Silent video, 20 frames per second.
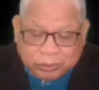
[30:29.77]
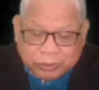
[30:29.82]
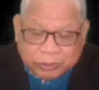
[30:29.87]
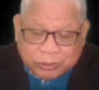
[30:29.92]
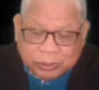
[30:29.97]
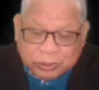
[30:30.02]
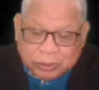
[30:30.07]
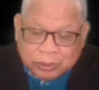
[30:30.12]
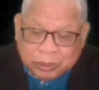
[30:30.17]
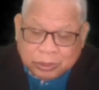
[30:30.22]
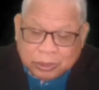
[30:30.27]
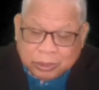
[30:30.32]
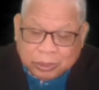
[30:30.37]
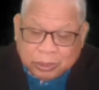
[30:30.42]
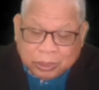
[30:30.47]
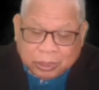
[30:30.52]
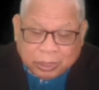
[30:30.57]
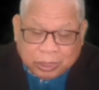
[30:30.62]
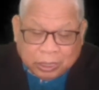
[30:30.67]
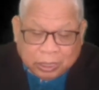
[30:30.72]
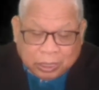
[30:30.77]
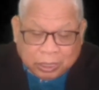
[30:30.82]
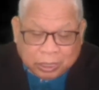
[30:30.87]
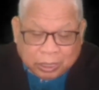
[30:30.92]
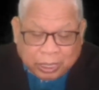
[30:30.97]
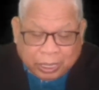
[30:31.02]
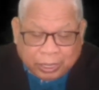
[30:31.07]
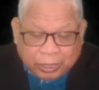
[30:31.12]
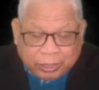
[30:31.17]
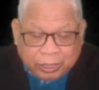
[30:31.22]
Because
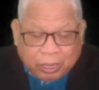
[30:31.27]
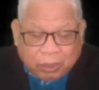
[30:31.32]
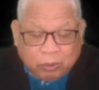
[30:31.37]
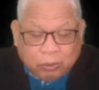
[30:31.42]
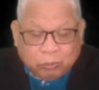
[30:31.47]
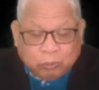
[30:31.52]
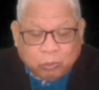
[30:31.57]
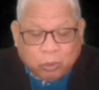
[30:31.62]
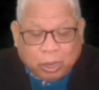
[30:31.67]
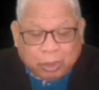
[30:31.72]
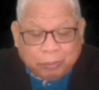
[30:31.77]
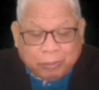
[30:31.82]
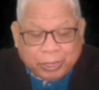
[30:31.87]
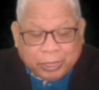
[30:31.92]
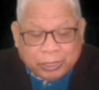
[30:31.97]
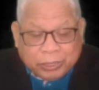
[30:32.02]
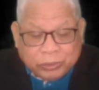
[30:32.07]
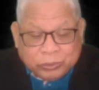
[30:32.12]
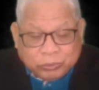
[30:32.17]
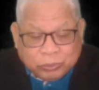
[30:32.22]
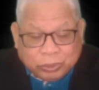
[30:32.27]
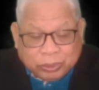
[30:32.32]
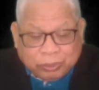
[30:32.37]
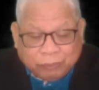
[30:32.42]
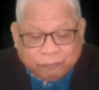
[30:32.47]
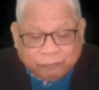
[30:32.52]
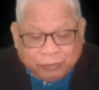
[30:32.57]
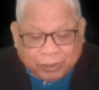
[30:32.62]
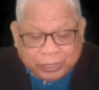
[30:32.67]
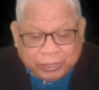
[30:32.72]
and now Muhammad
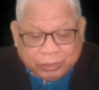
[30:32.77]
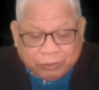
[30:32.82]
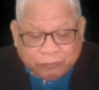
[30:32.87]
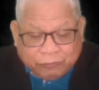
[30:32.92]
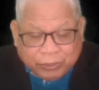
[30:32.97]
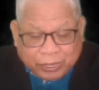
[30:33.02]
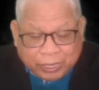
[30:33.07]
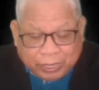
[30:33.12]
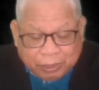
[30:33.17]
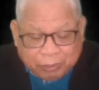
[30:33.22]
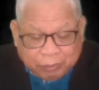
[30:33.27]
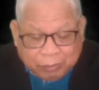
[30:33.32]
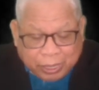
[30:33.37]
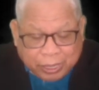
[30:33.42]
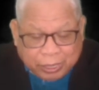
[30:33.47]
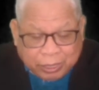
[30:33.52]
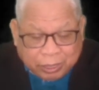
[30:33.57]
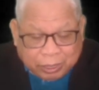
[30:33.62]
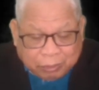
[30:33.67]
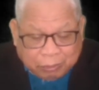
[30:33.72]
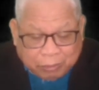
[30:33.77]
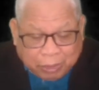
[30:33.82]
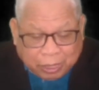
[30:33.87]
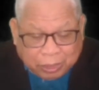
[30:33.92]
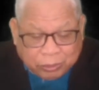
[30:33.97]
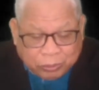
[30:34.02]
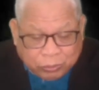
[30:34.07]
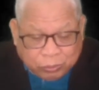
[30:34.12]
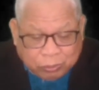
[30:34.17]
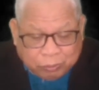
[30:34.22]
is not the father of any man
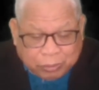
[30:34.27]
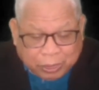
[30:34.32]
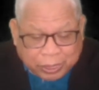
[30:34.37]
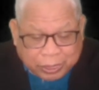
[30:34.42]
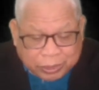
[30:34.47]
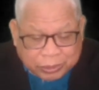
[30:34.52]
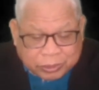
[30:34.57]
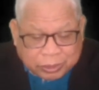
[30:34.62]
among you,